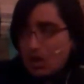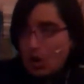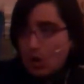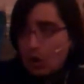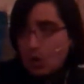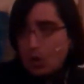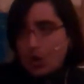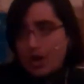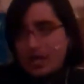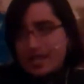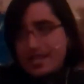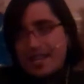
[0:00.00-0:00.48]

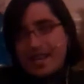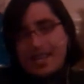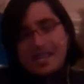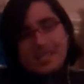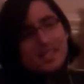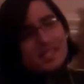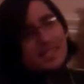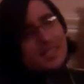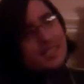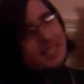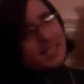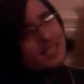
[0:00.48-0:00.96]
or
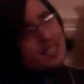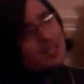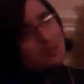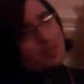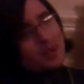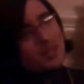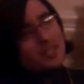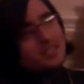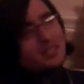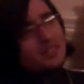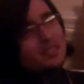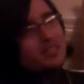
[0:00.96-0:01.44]
engaging in a
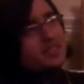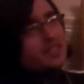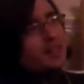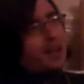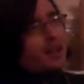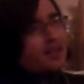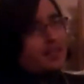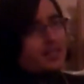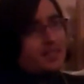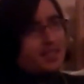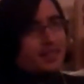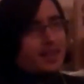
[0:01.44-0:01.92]
mentally
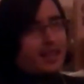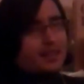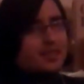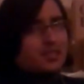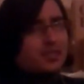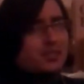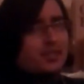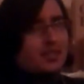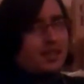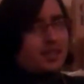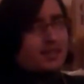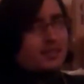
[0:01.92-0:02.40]
challenging
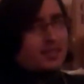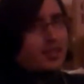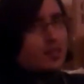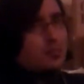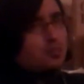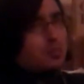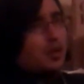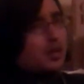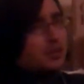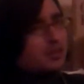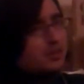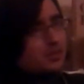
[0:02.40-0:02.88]
exercise like a
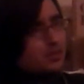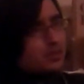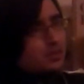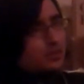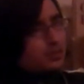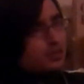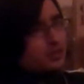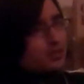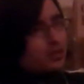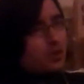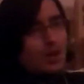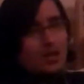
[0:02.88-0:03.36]
puzzle
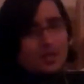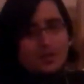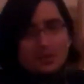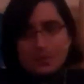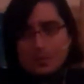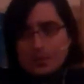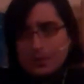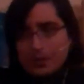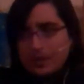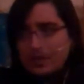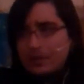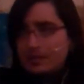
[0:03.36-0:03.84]
or a
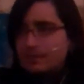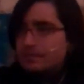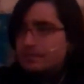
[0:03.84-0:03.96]
crossword.